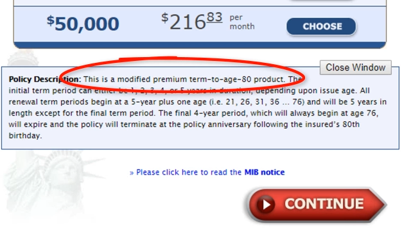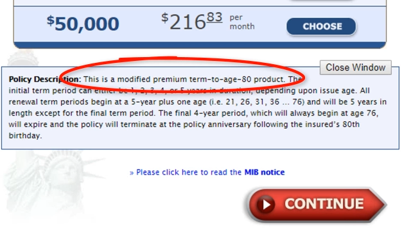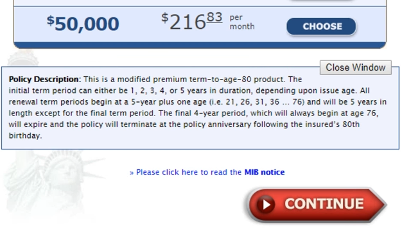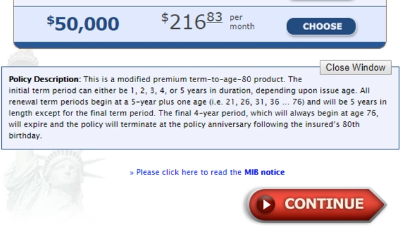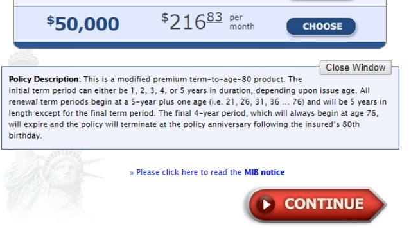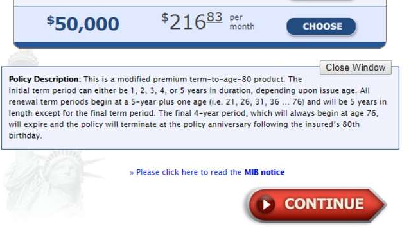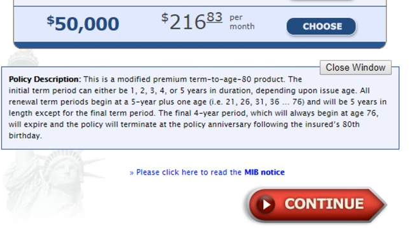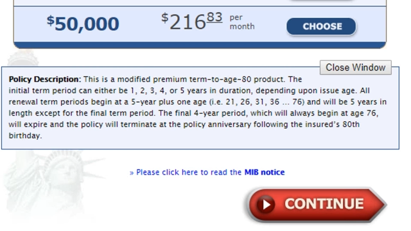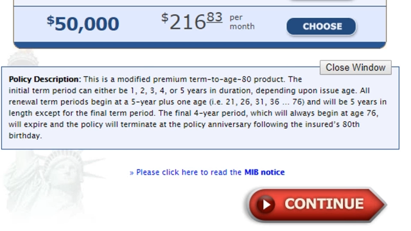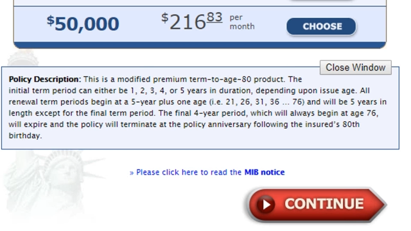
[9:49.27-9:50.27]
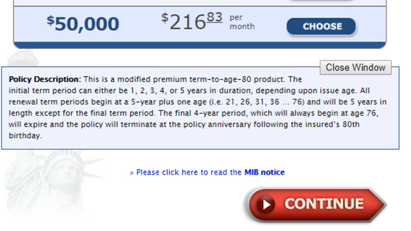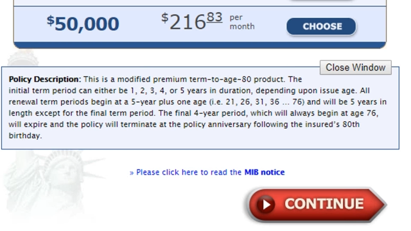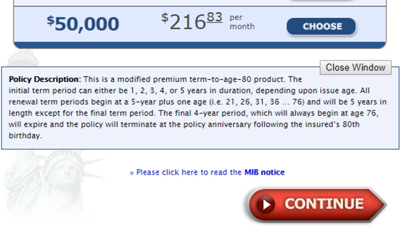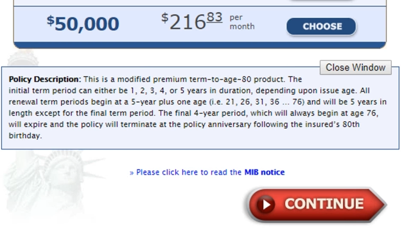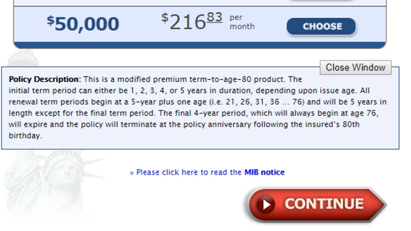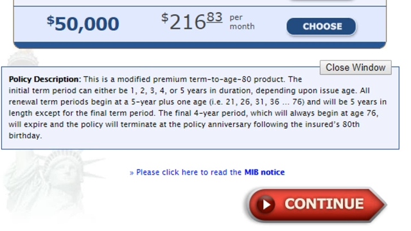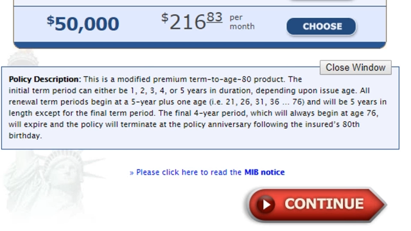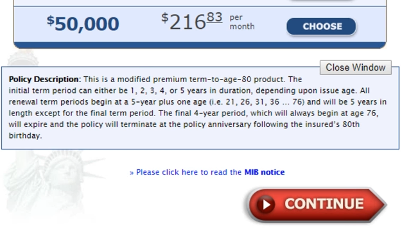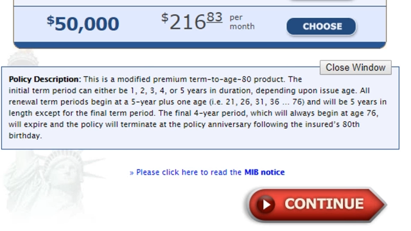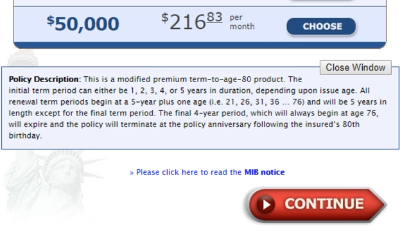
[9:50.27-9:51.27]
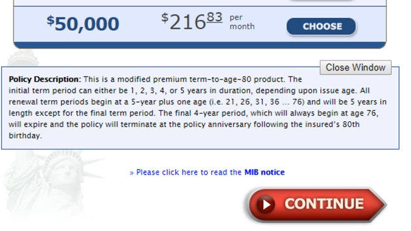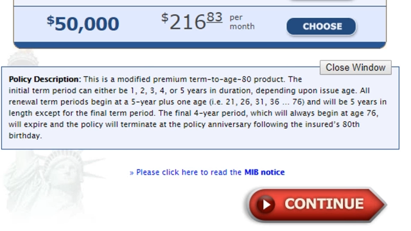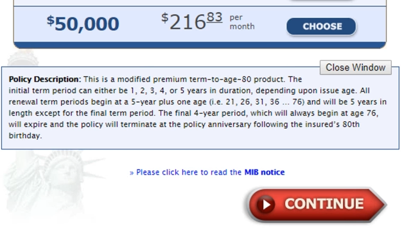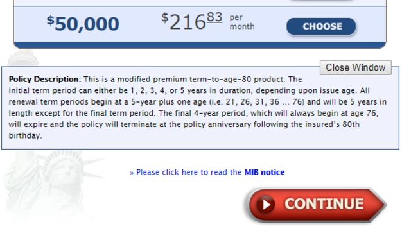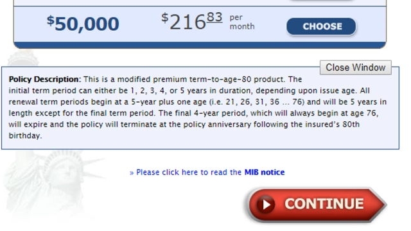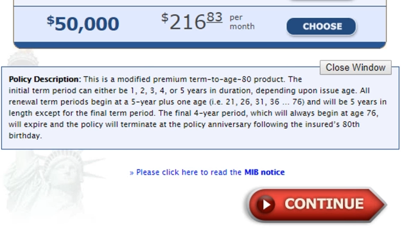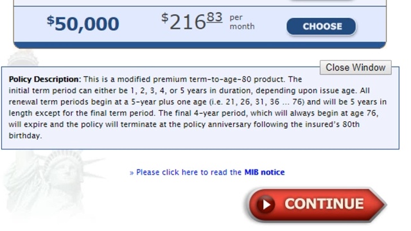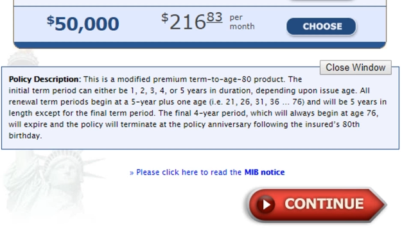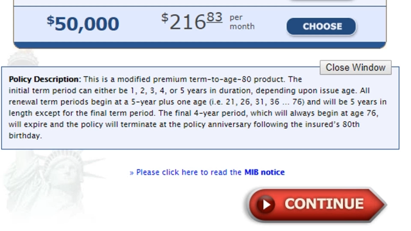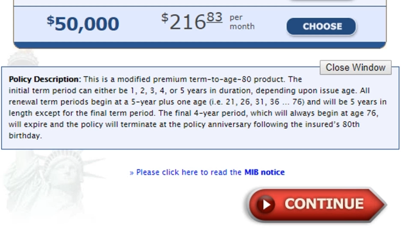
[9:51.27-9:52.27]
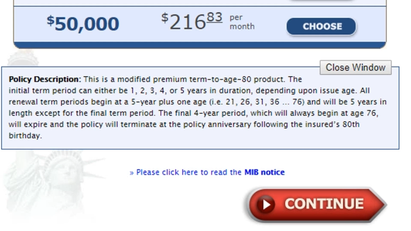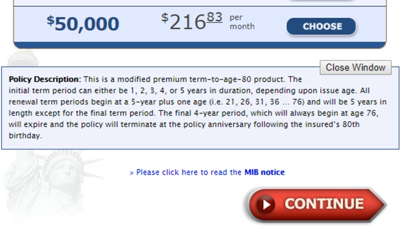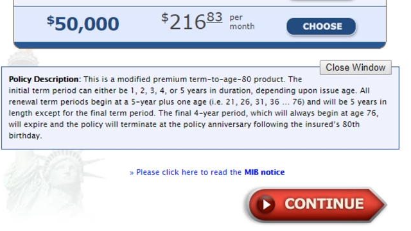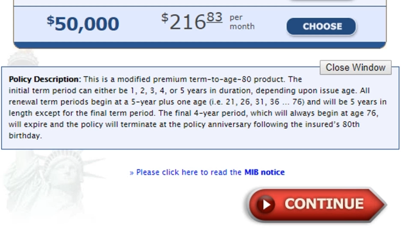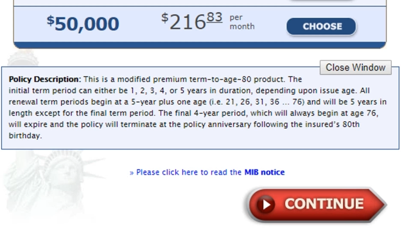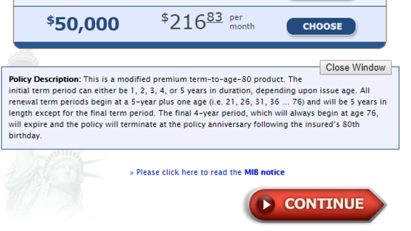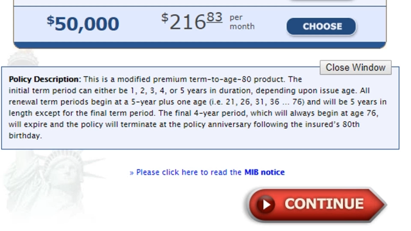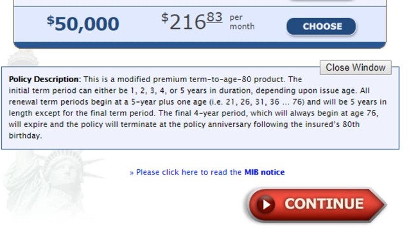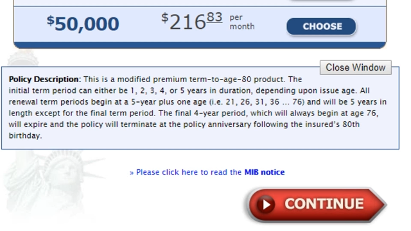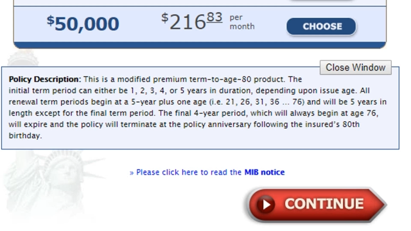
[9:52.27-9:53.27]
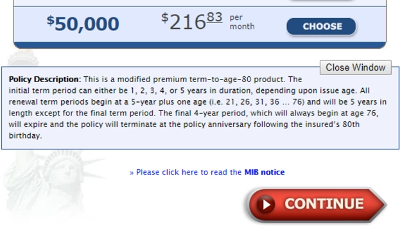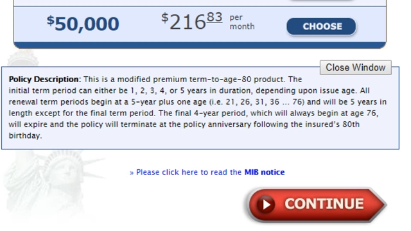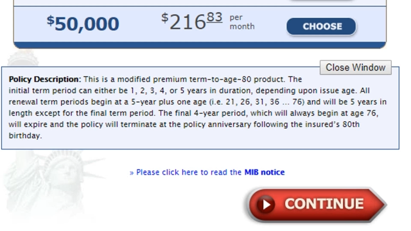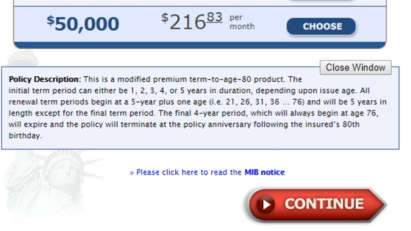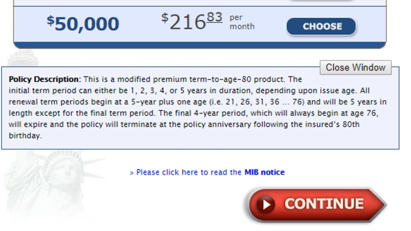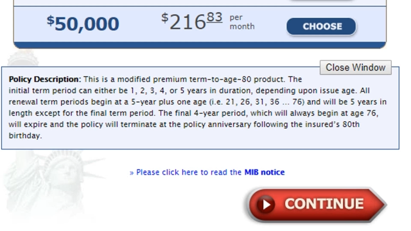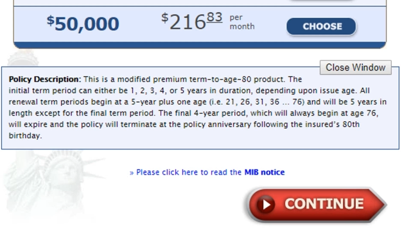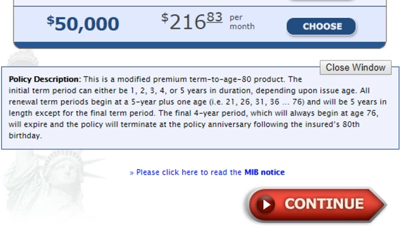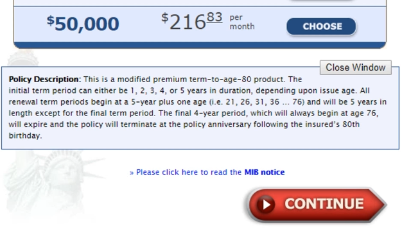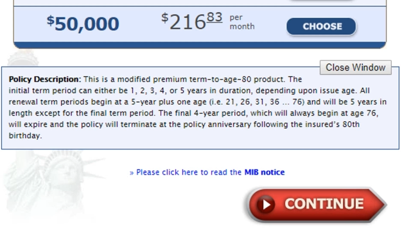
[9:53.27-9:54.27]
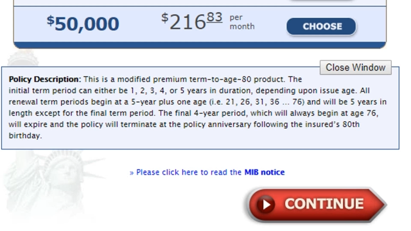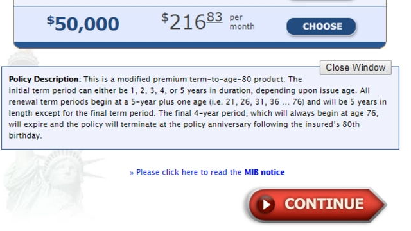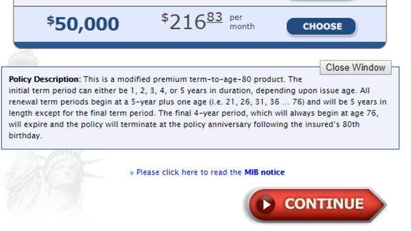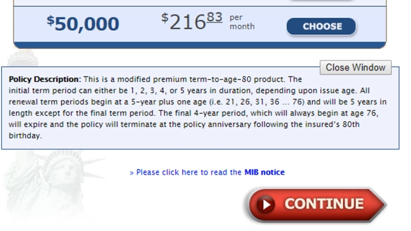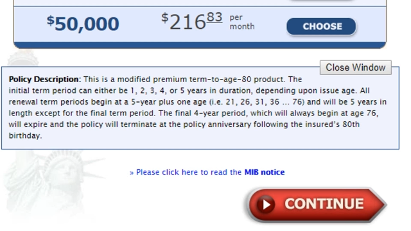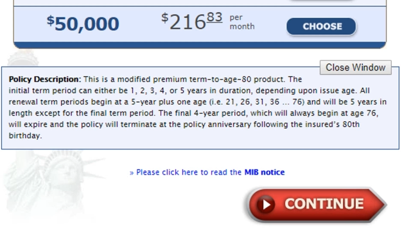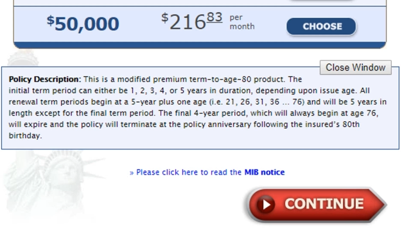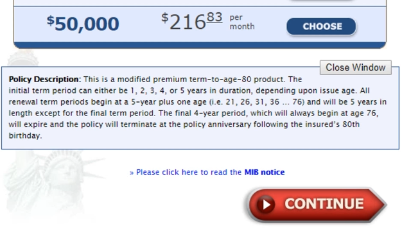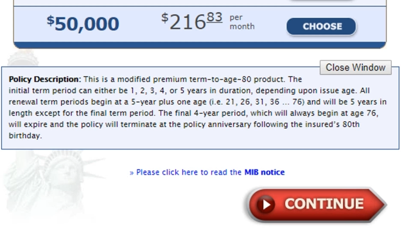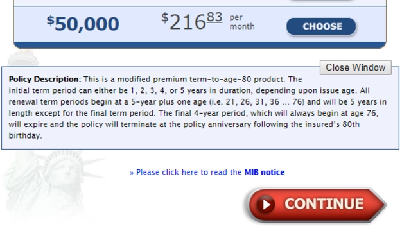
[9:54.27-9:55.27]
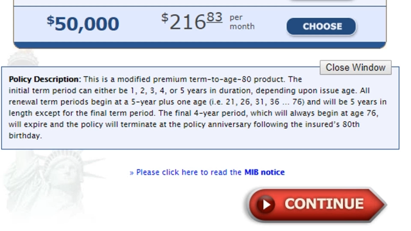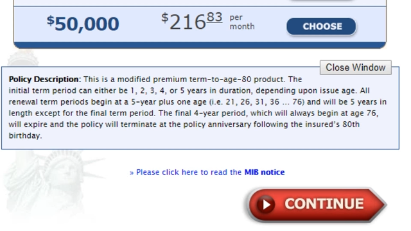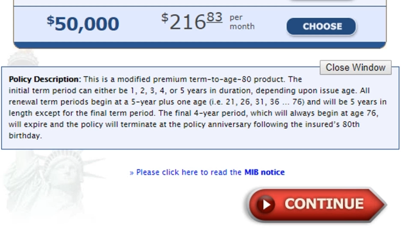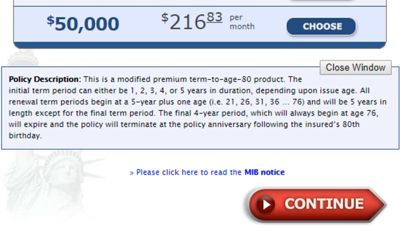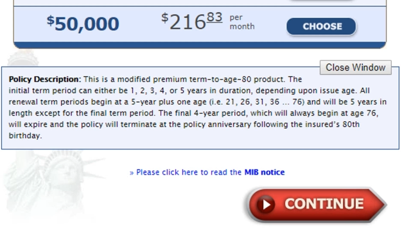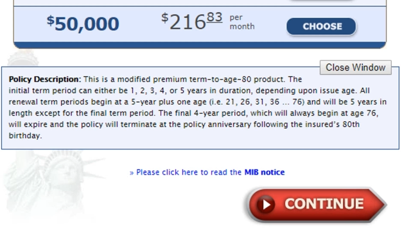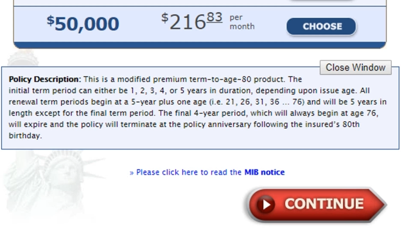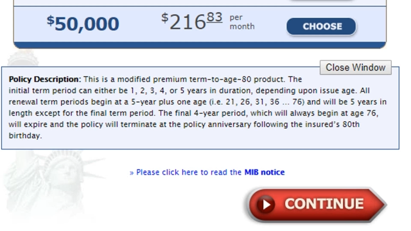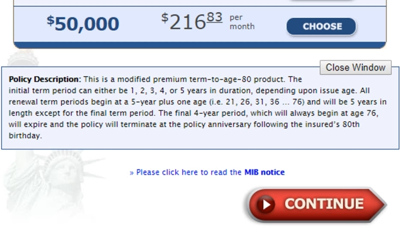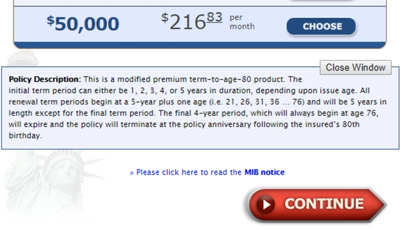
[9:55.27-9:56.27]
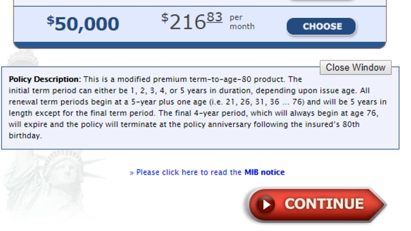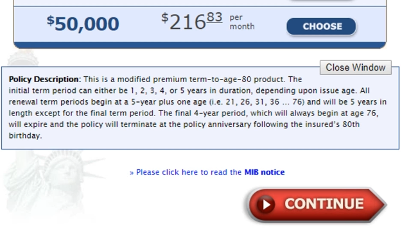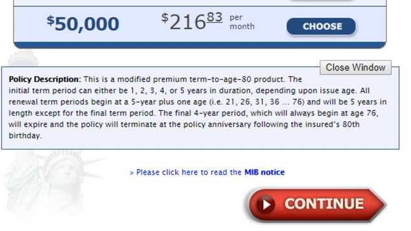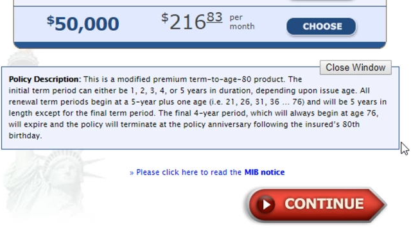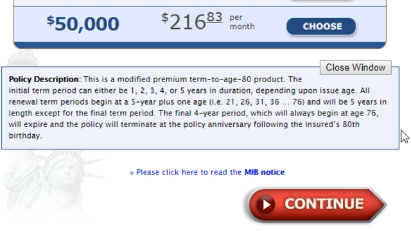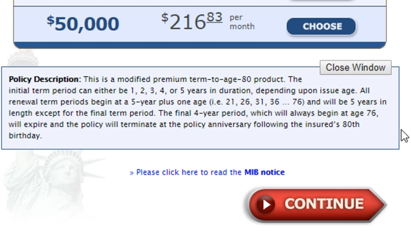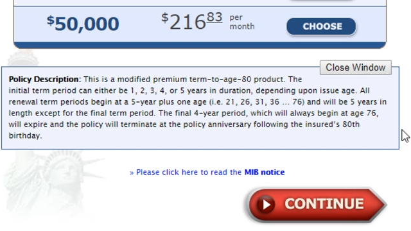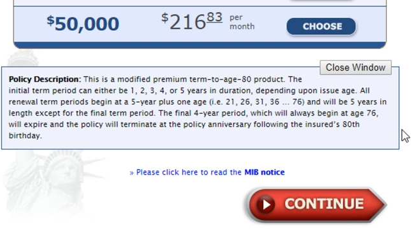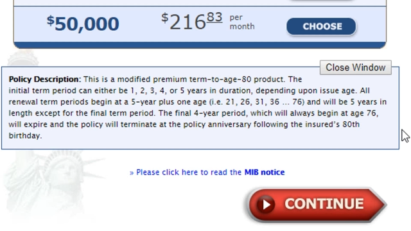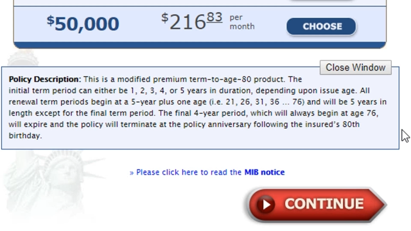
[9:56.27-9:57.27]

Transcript: [unreadable: no face in view]